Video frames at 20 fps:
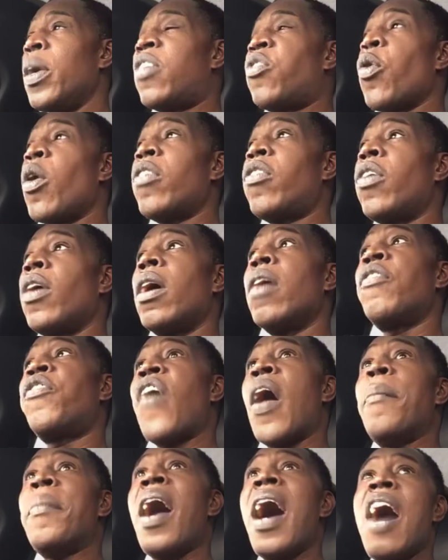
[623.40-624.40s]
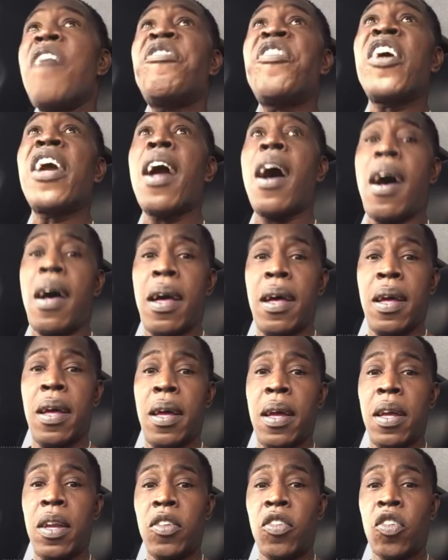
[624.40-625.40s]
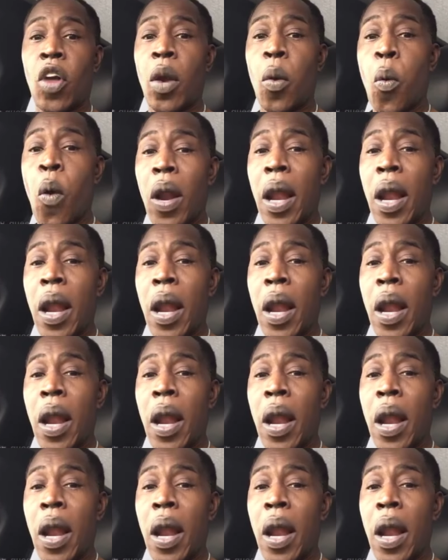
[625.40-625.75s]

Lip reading: which was from Africa. So